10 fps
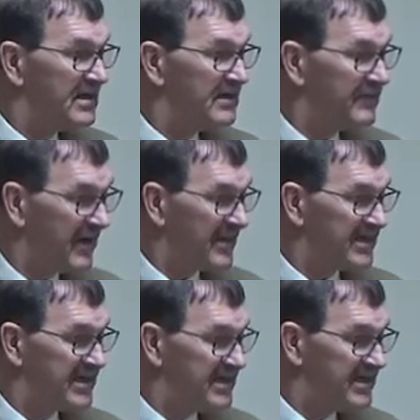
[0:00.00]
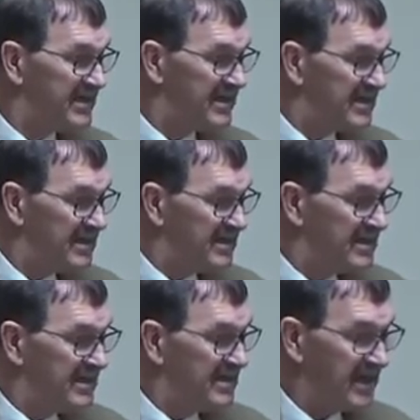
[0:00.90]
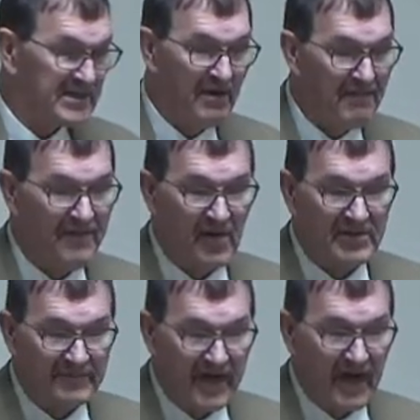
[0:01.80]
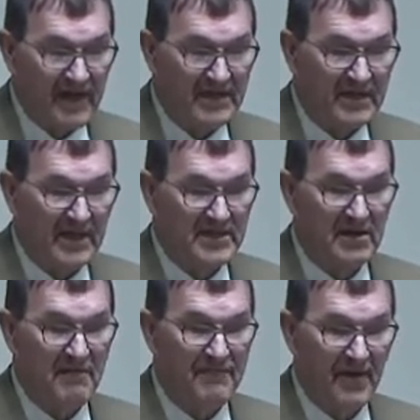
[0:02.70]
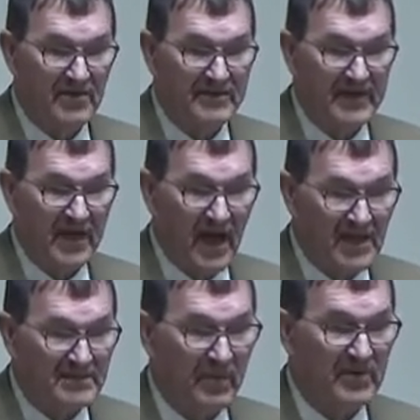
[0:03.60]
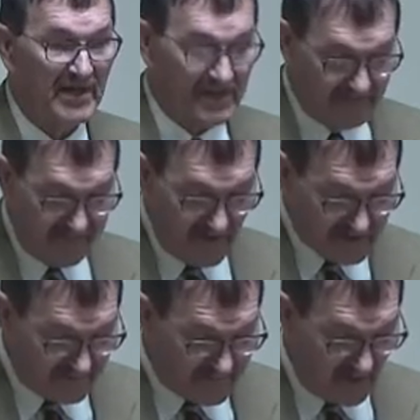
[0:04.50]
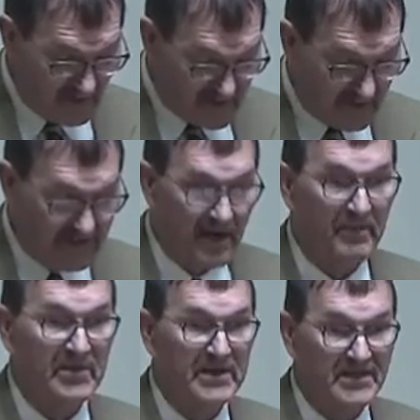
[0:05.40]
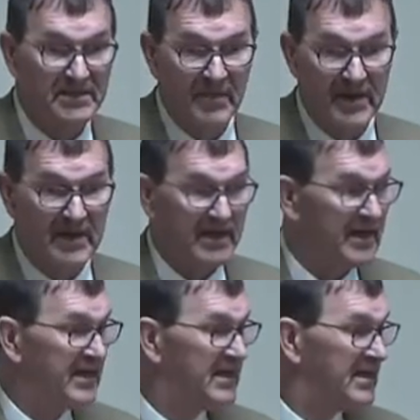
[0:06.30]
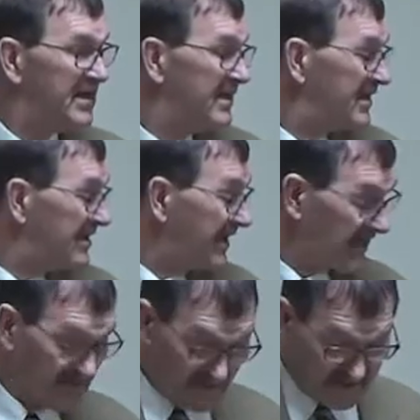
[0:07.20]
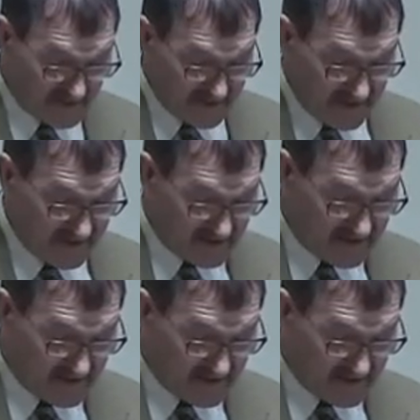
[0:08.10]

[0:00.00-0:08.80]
from it. That's no fault of God. That's no fault of the gospel. That's the fault of those who are not participating in it. That's what this says.